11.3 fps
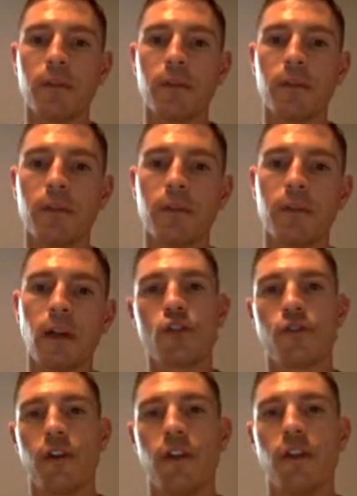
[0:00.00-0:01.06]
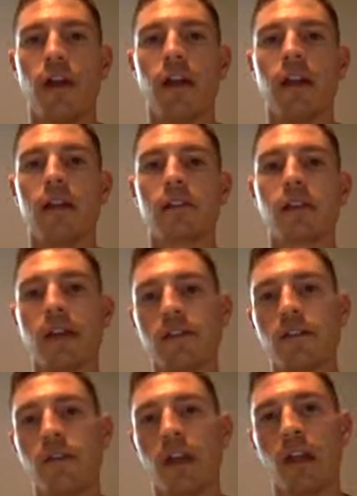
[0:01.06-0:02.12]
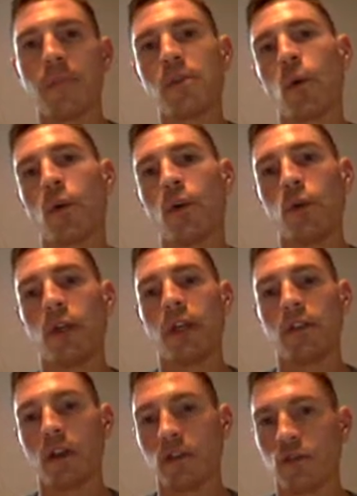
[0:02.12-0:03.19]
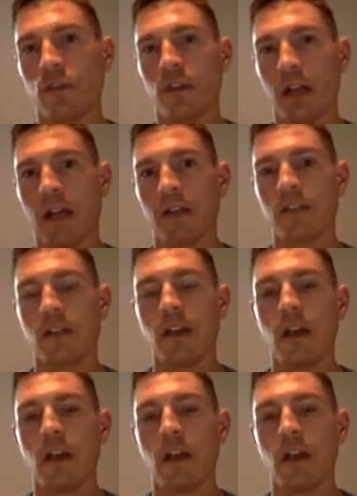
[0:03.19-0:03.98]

to a country that is less developed or newly industrialized.